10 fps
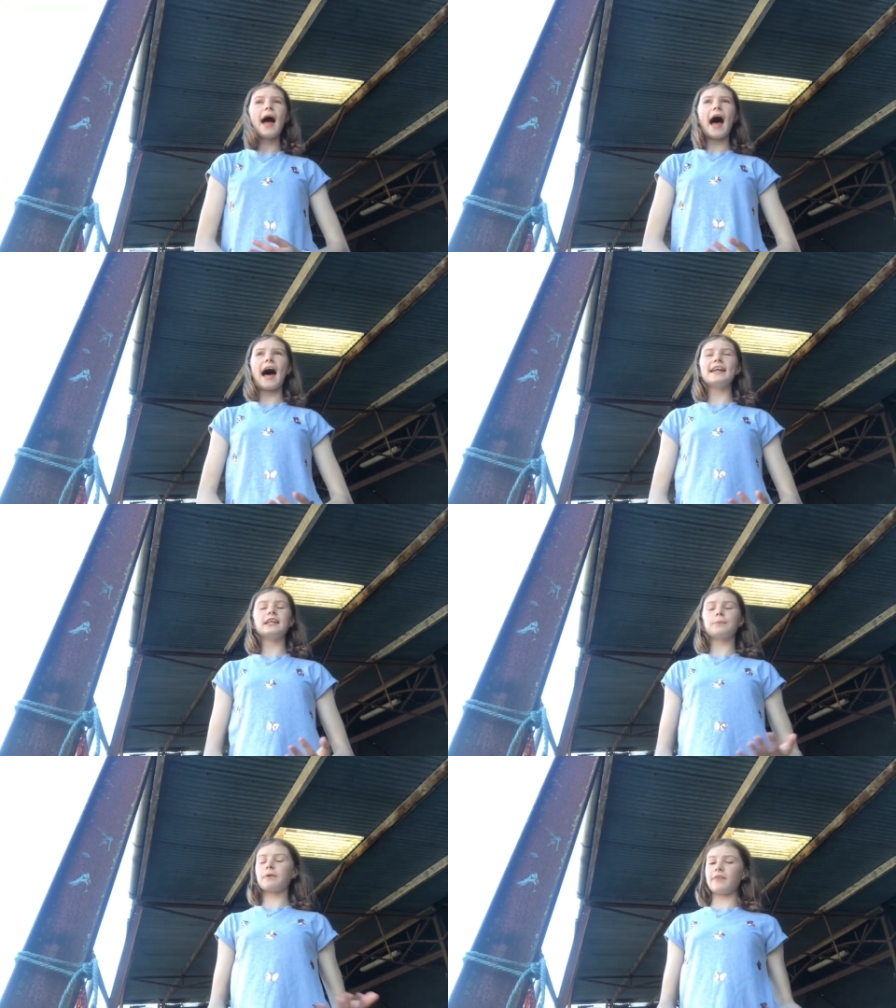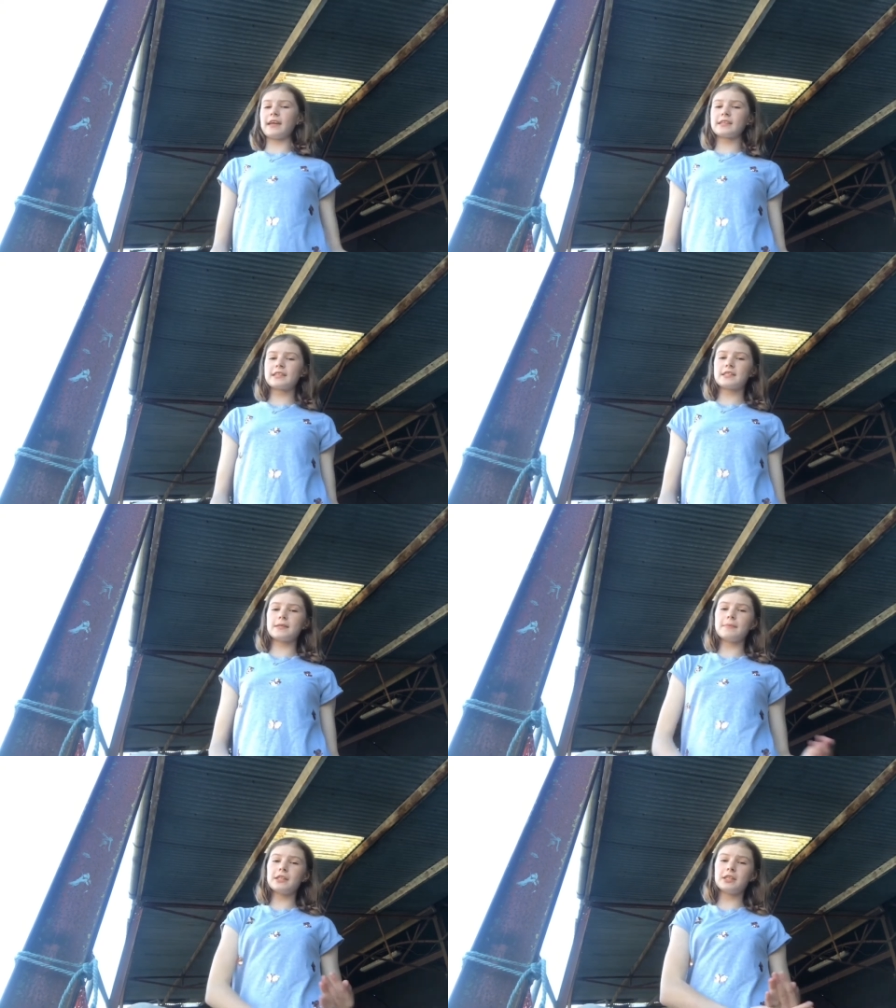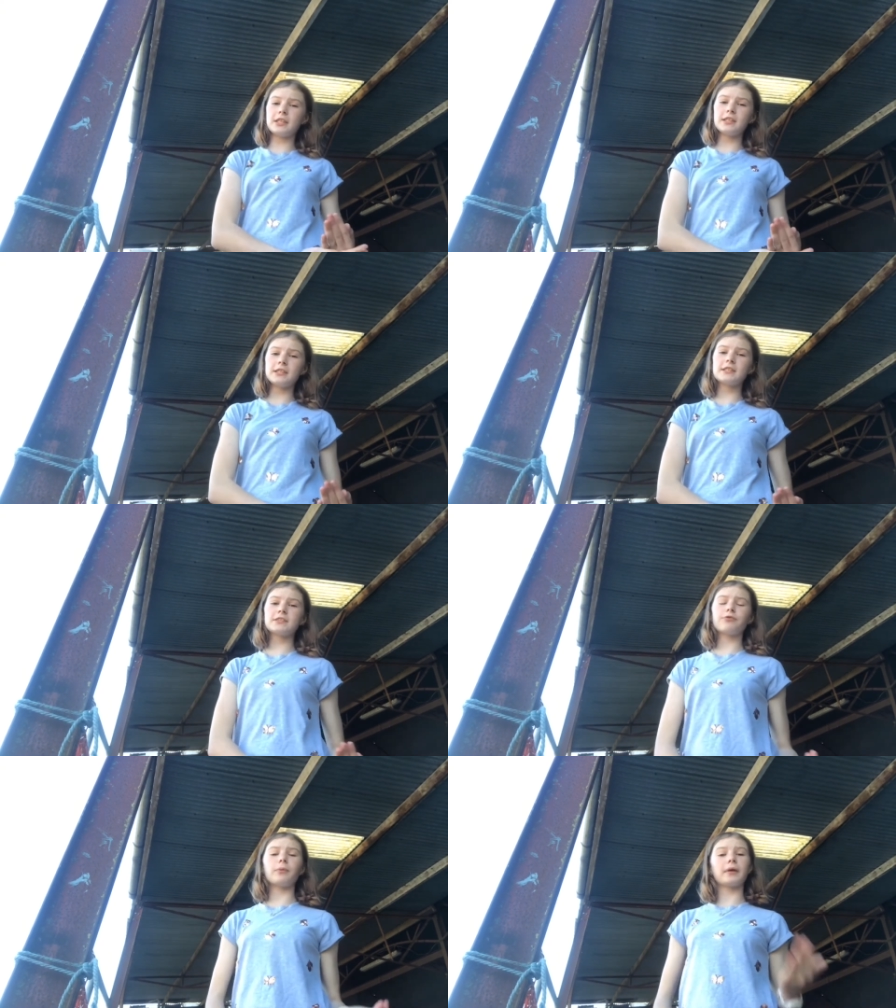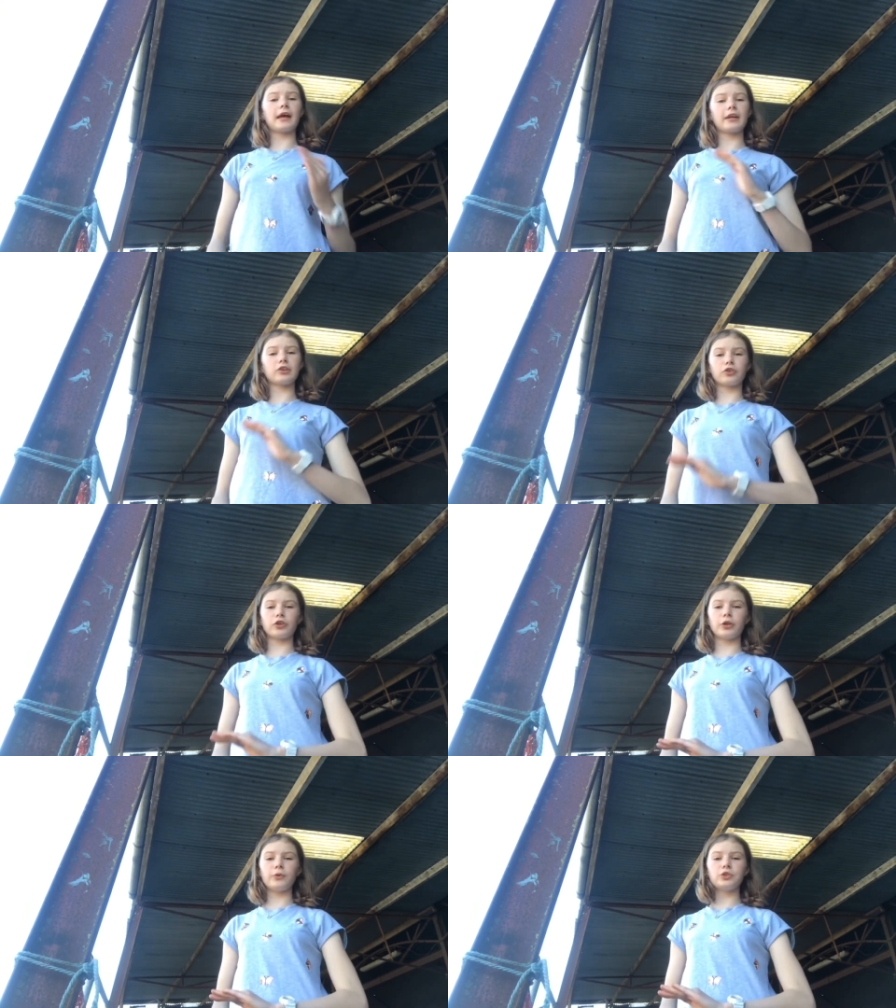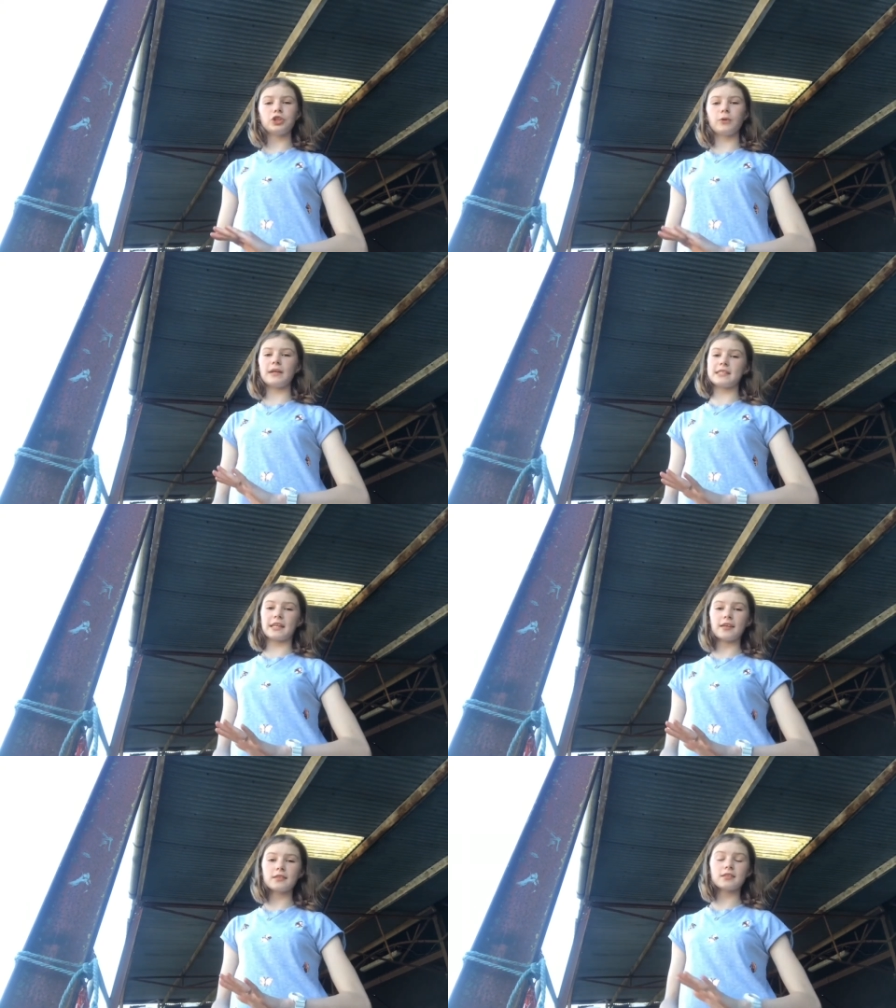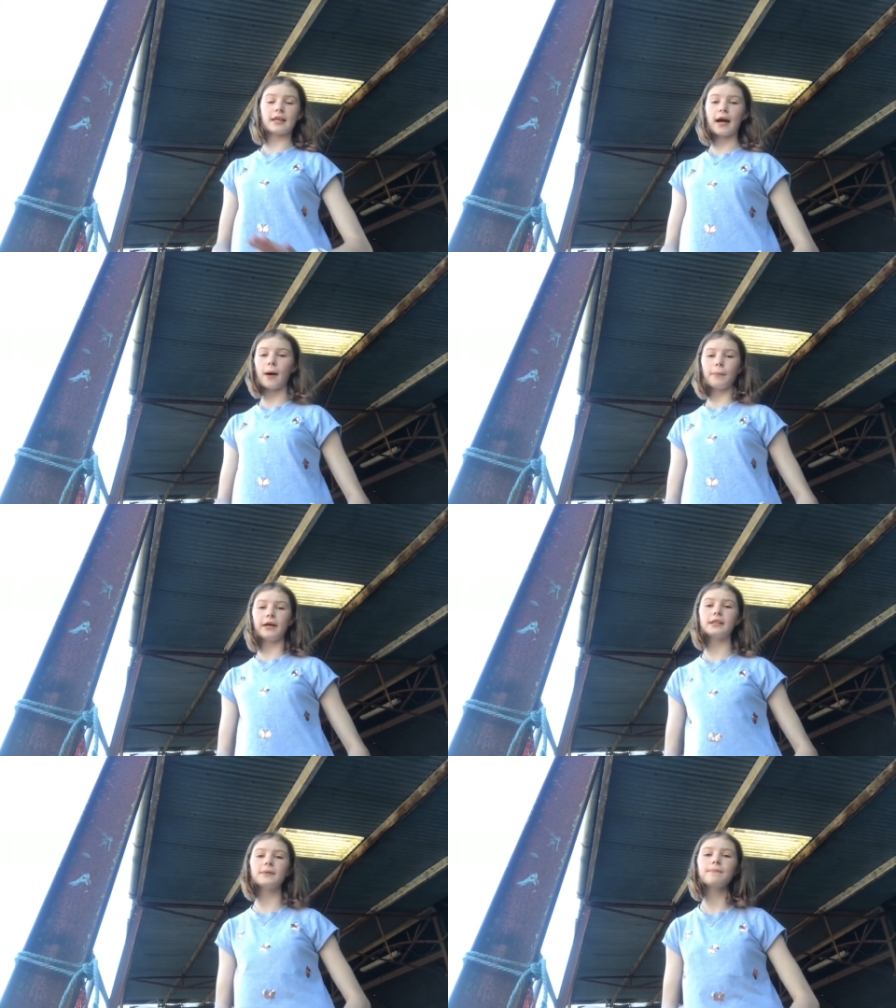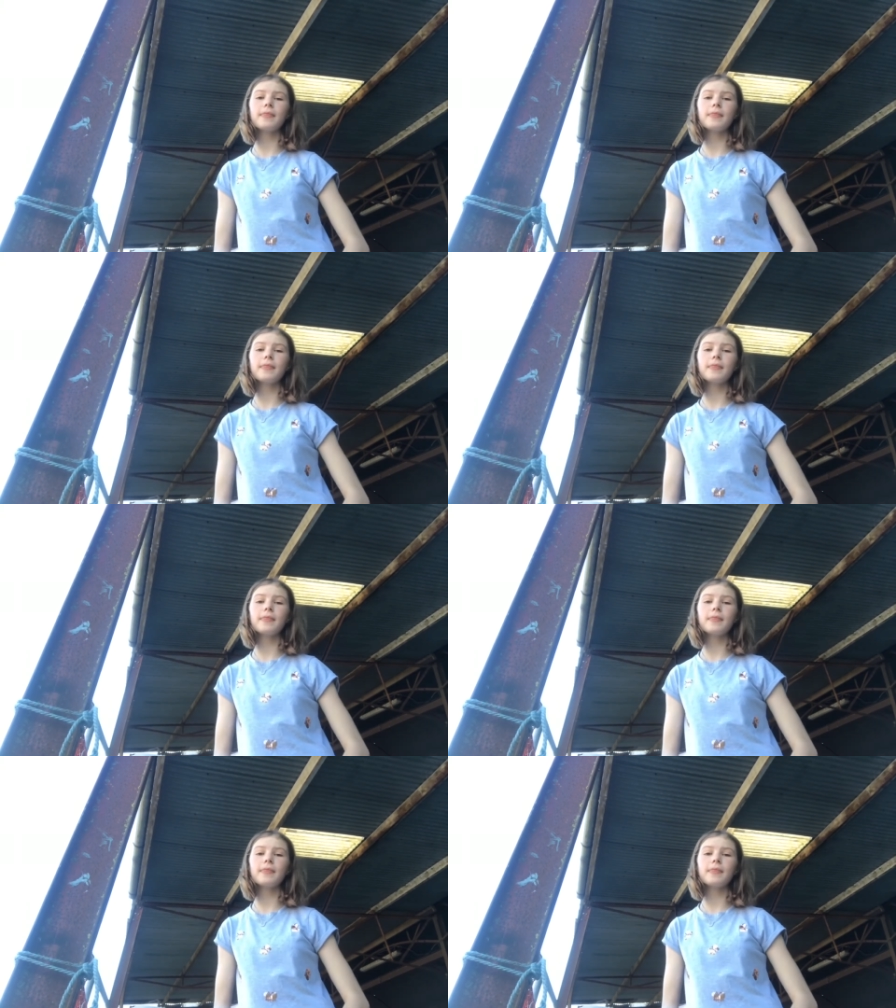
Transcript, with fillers: and it prevents the midges from getting through to his skin so they can't bite him.